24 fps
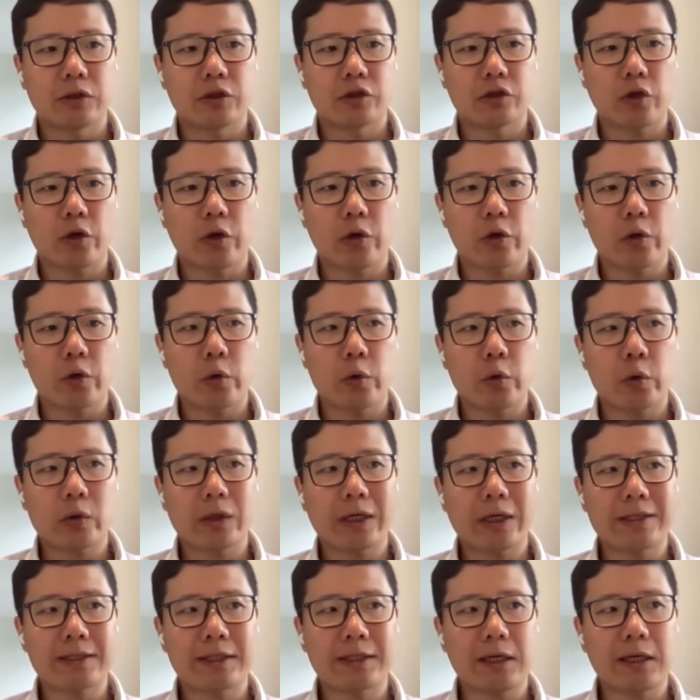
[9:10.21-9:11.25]
So
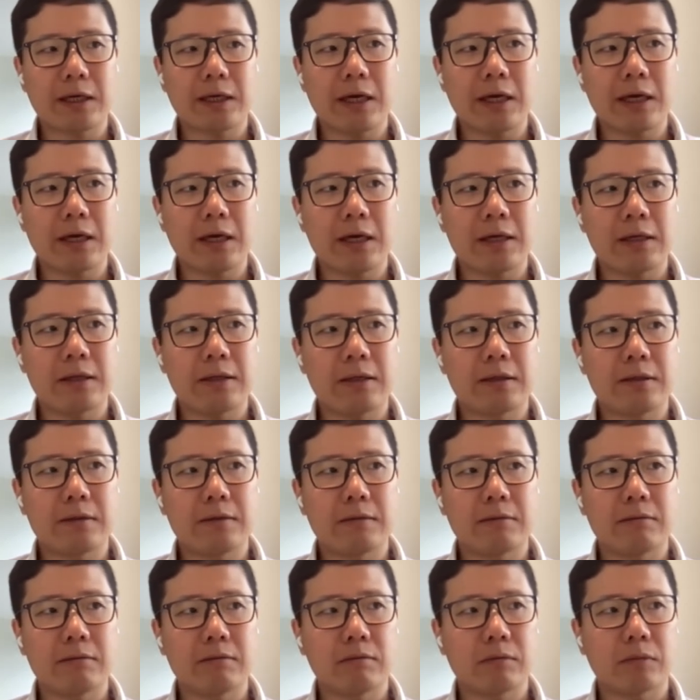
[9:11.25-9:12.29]
let's say
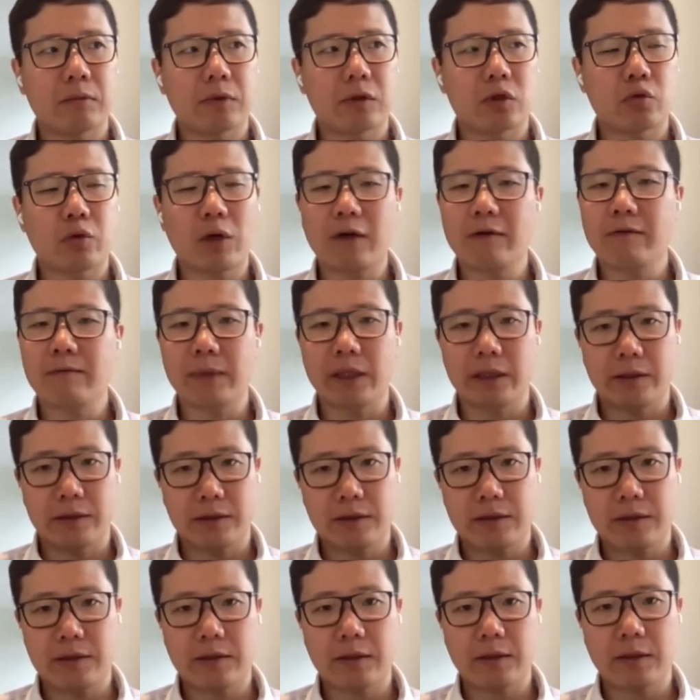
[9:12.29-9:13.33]
in 12
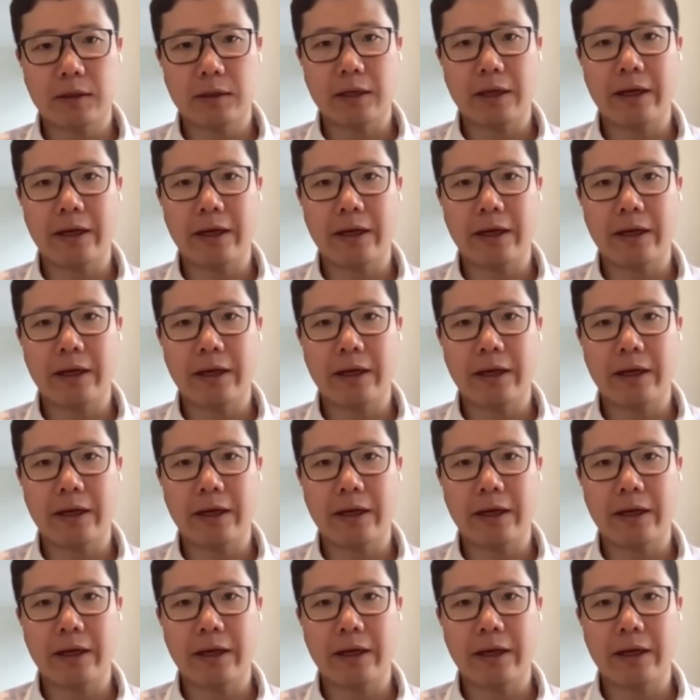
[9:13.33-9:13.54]
months,